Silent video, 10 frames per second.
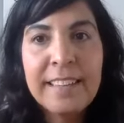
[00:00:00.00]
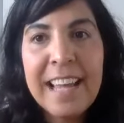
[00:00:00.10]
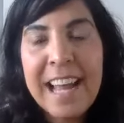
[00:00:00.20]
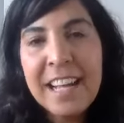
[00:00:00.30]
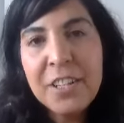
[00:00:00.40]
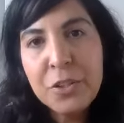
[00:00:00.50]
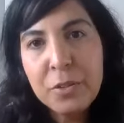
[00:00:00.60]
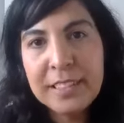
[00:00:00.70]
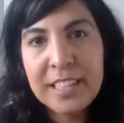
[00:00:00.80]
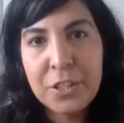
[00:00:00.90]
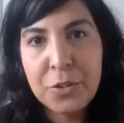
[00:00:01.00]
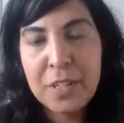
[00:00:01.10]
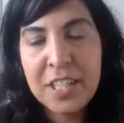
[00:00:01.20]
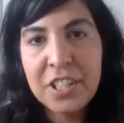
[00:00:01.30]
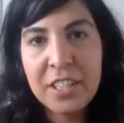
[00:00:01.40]
the actual
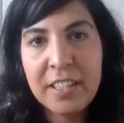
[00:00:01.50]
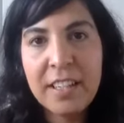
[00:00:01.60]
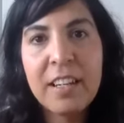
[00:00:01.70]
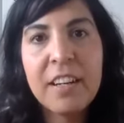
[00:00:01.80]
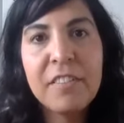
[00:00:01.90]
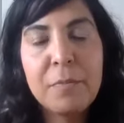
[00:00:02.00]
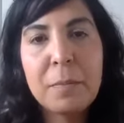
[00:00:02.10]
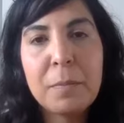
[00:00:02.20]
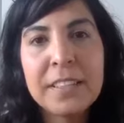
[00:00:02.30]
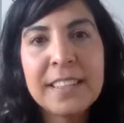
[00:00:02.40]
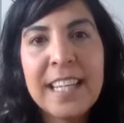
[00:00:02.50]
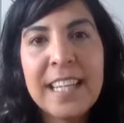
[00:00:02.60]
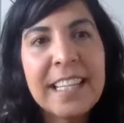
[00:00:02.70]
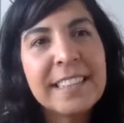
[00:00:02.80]
situation, a lot of people say,